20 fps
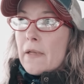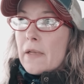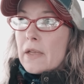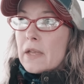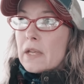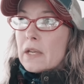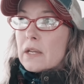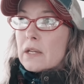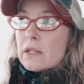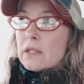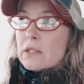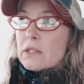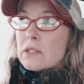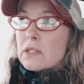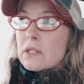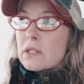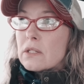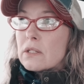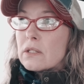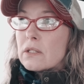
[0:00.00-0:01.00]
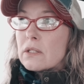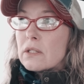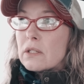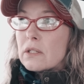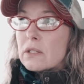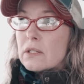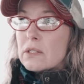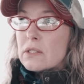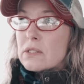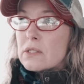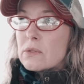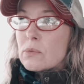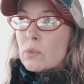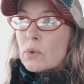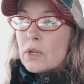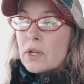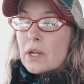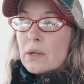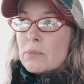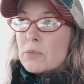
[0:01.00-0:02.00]
And is
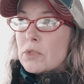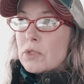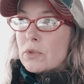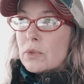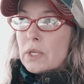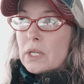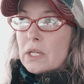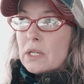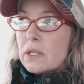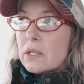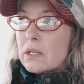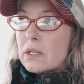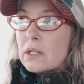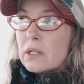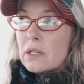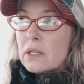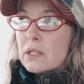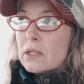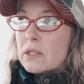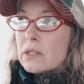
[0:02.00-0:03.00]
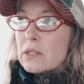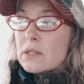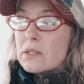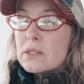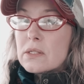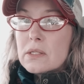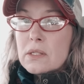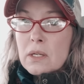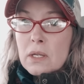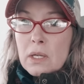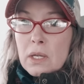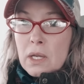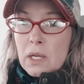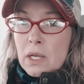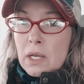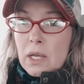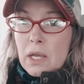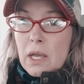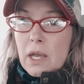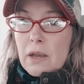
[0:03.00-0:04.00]
what I'm doing in this
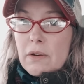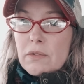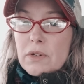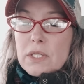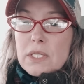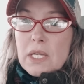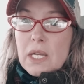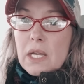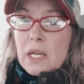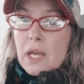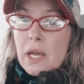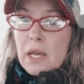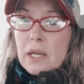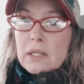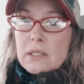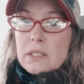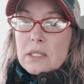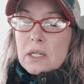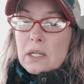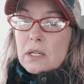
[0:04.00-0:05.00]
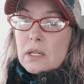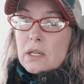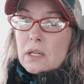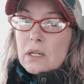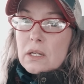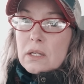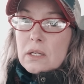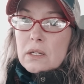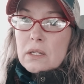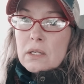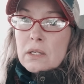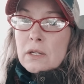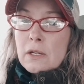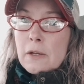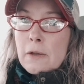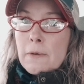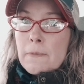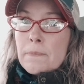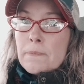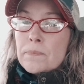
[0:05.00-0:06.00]
everyday hectic
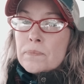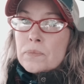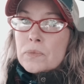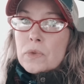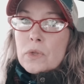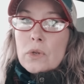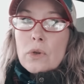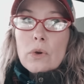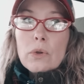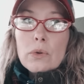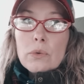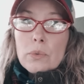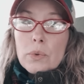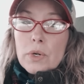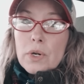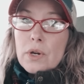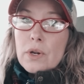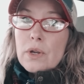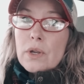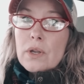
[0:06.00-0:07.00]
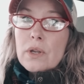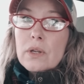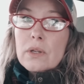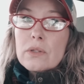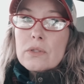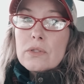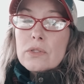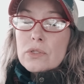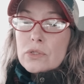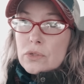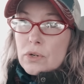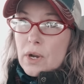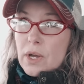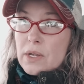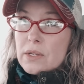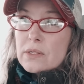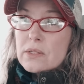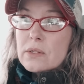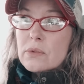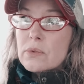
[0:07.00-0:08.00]
go to work
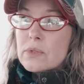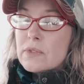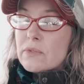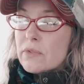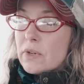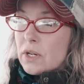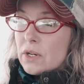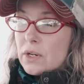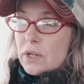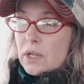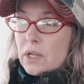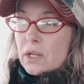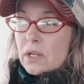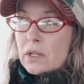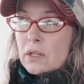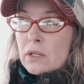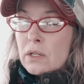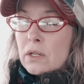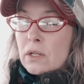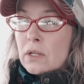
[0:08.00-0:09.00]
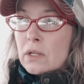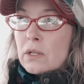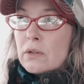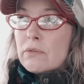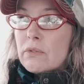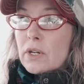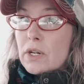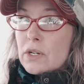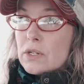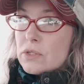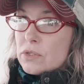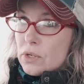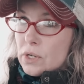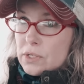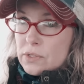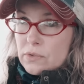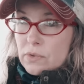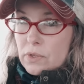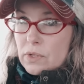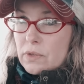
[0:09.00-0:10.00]
stress. It was very, very
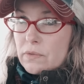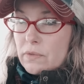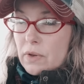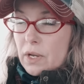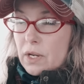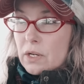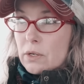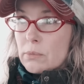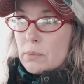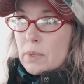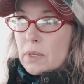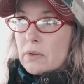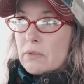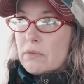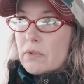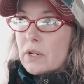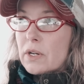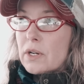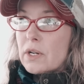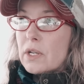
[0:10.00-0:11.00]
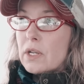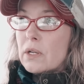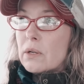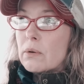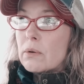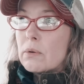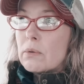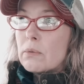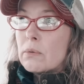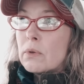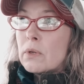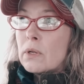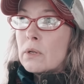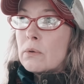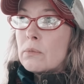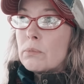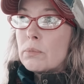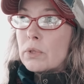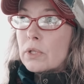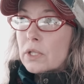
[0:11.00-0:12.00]
stressful environment, very
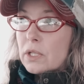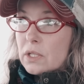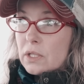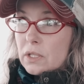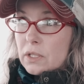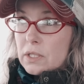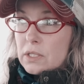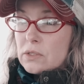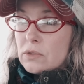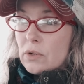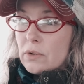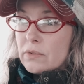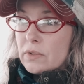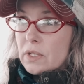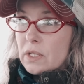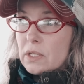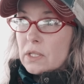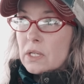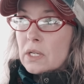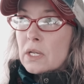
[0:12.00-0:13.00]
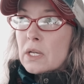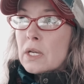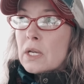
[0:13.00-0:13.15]
politically driven,